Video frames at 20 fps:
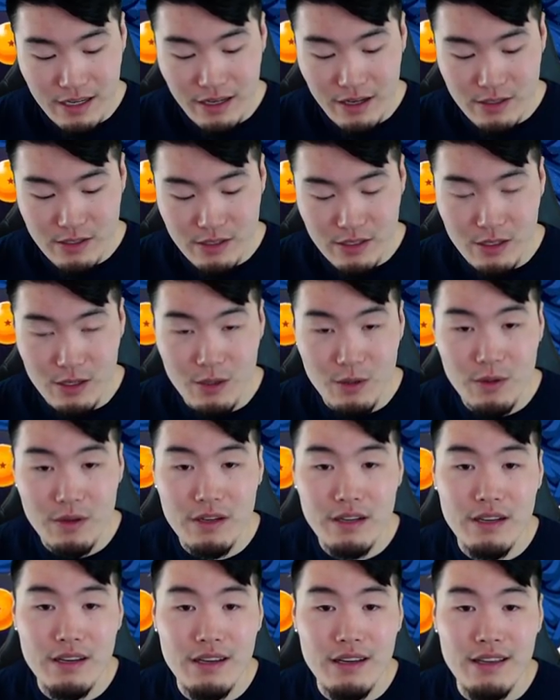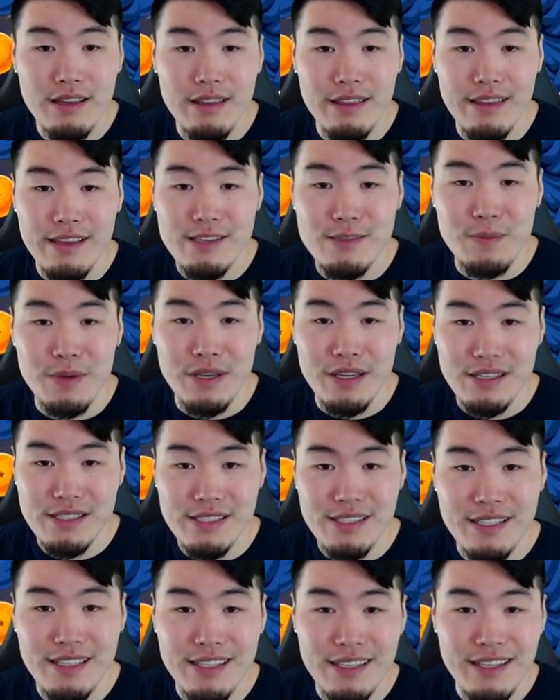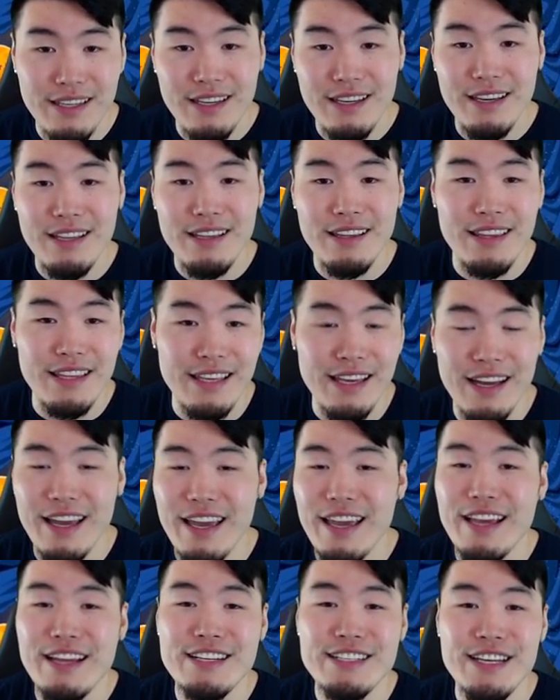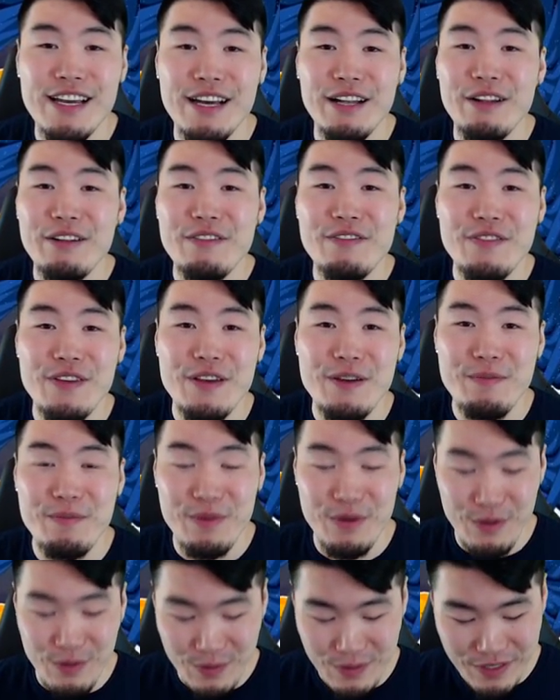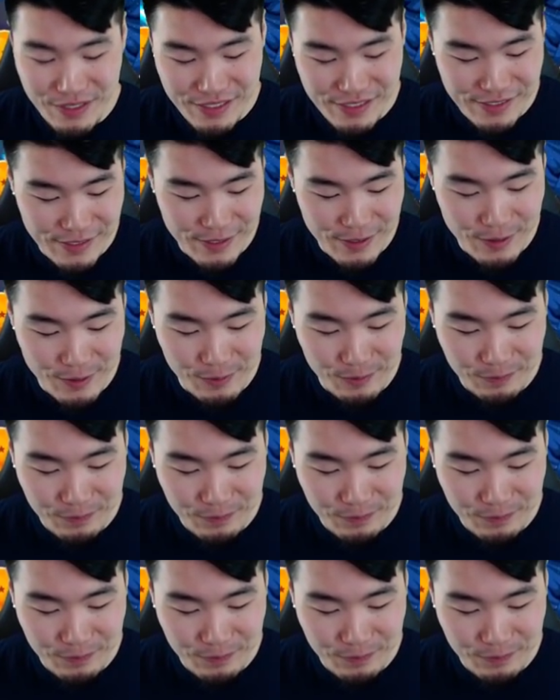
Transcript: also this beast, the uh, A G L Fit Buu. So